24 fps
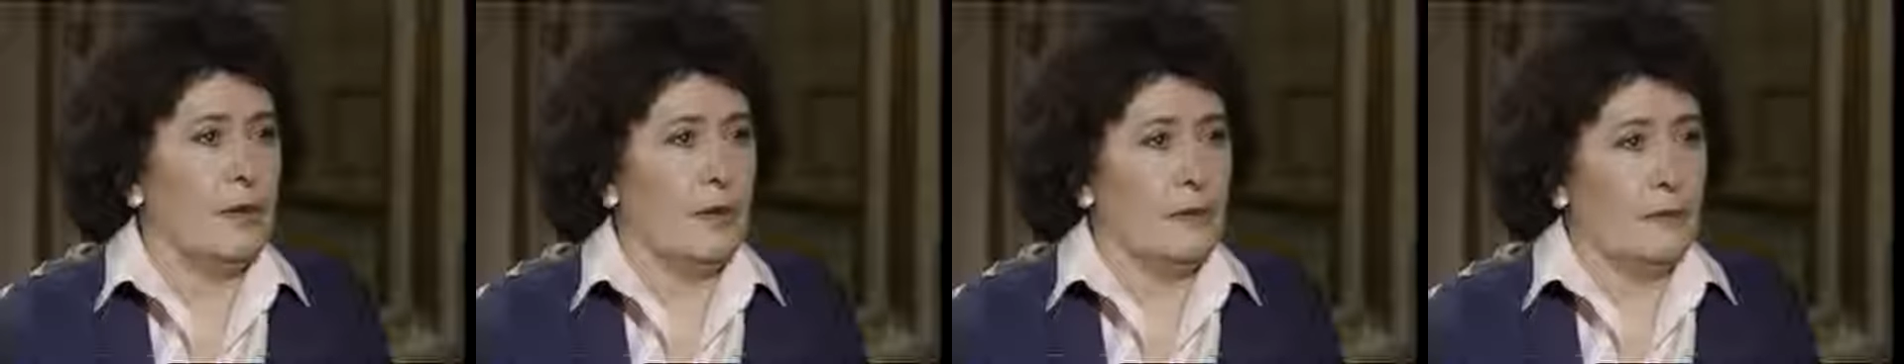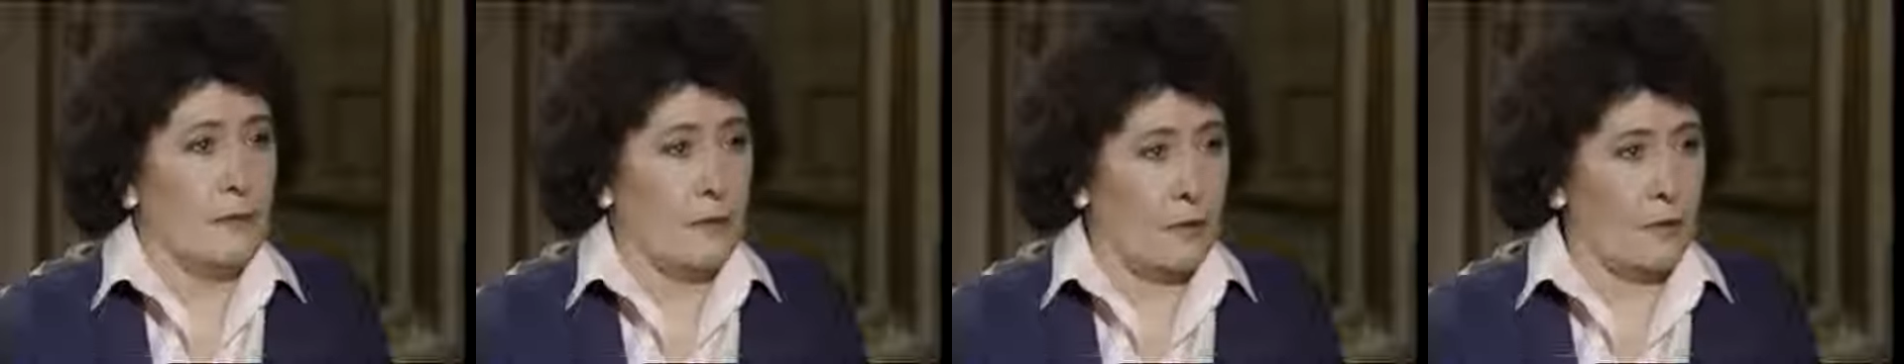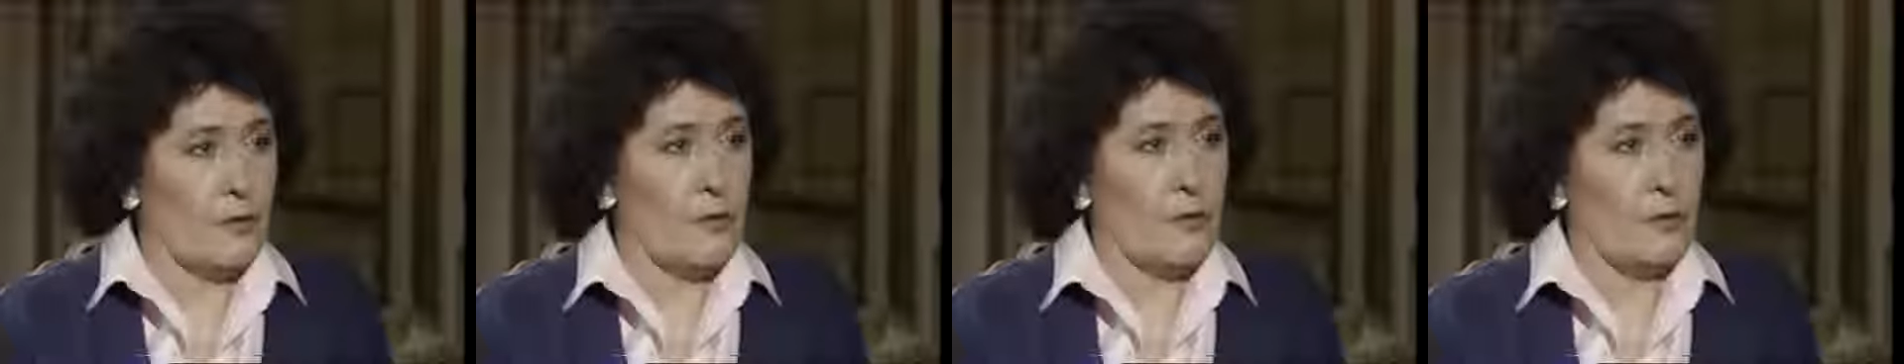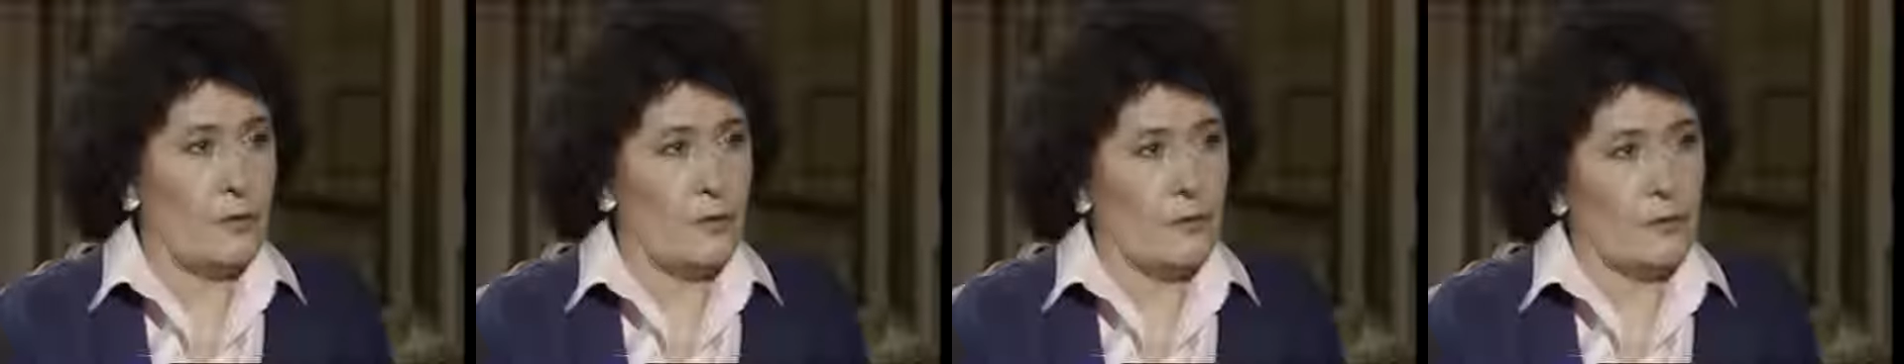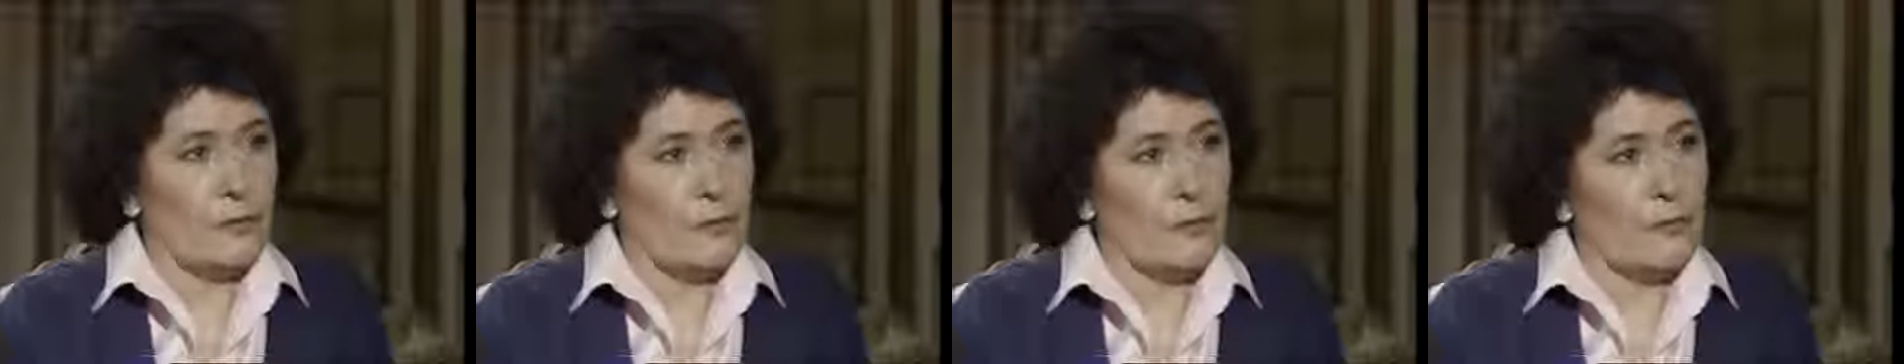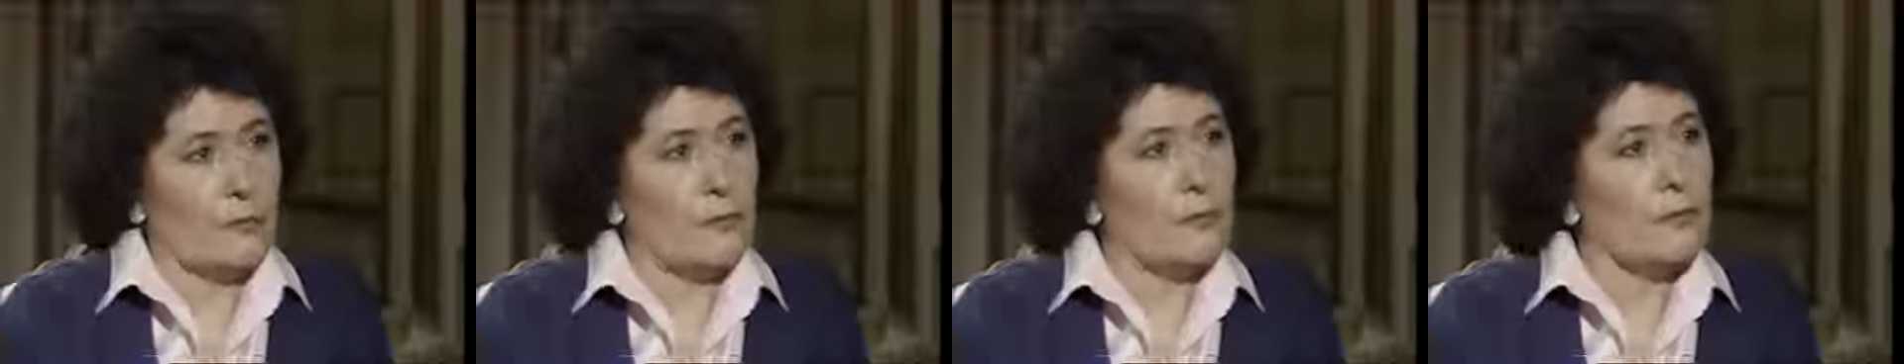because she was
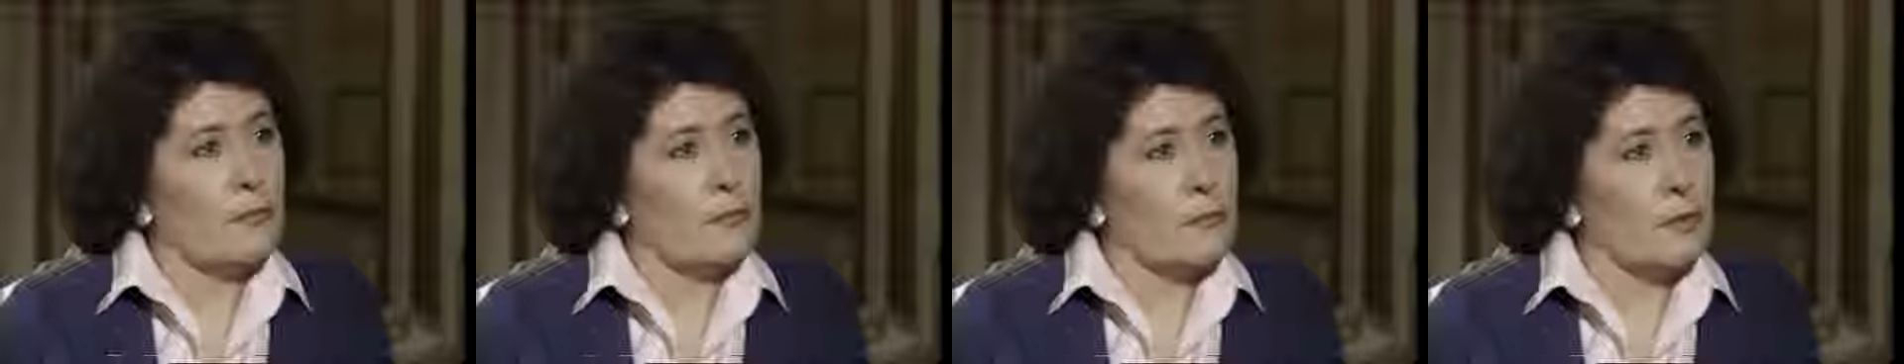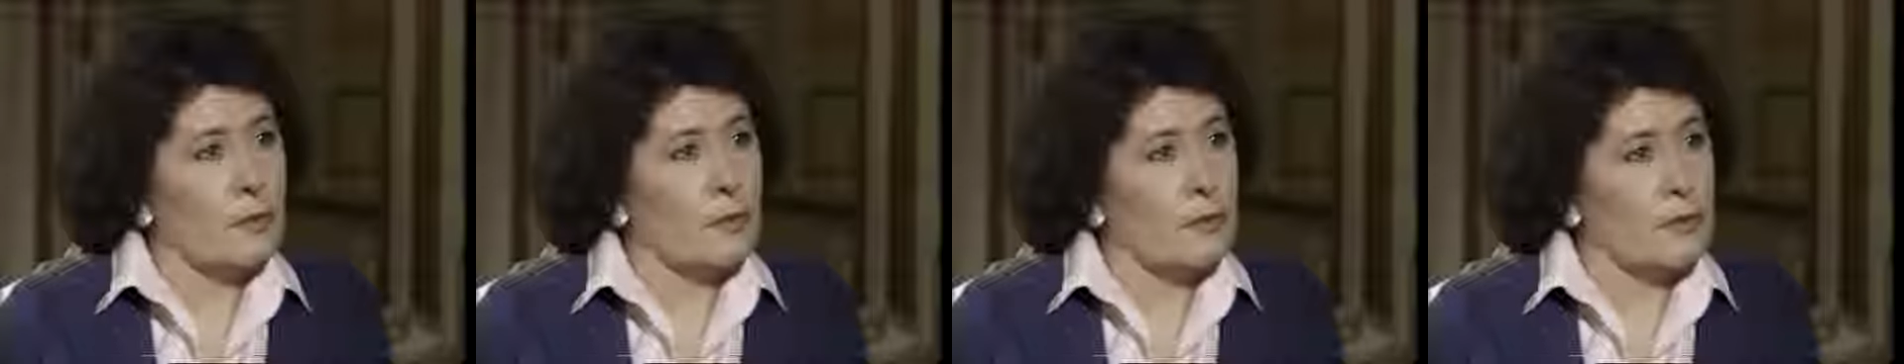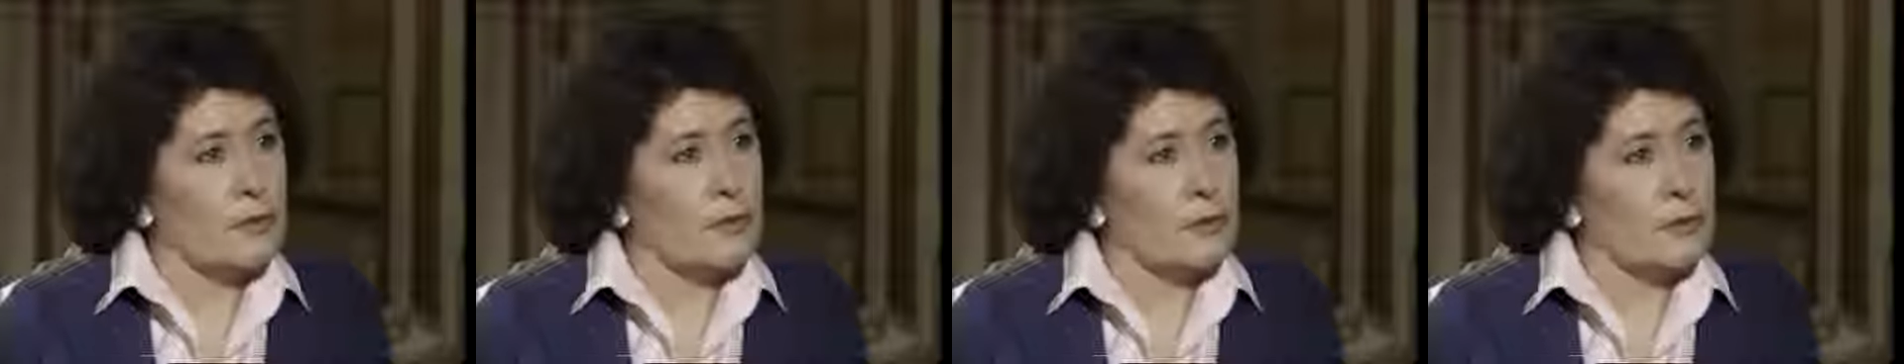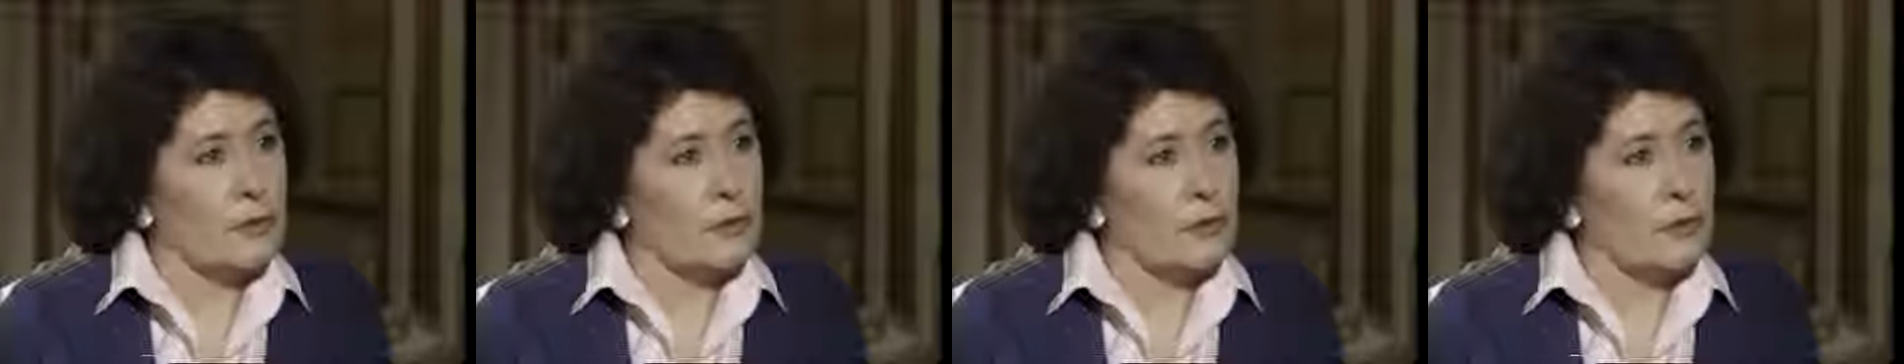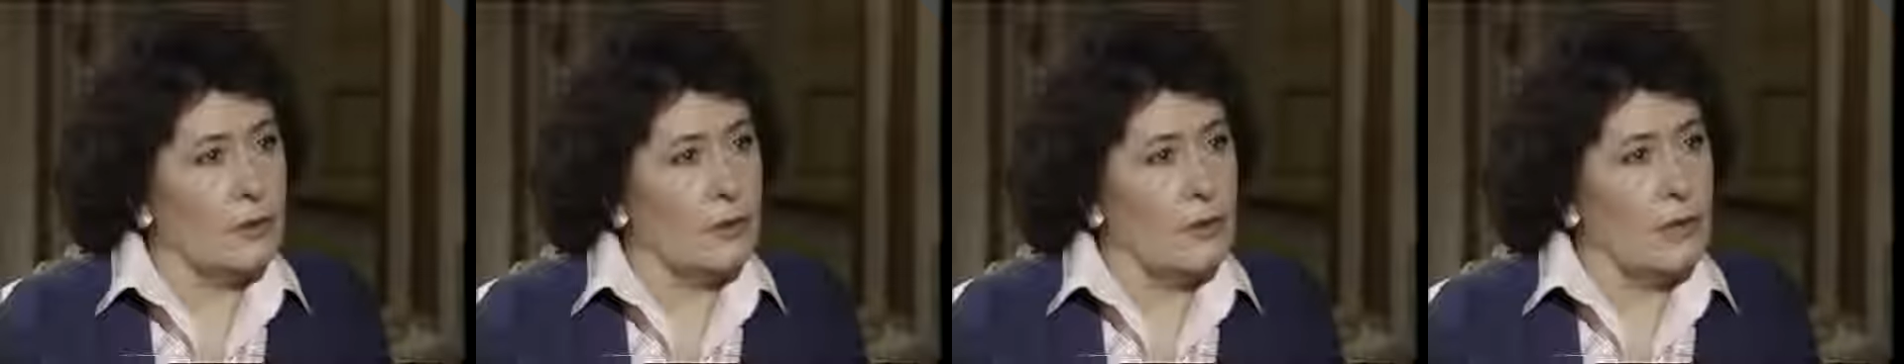poor too,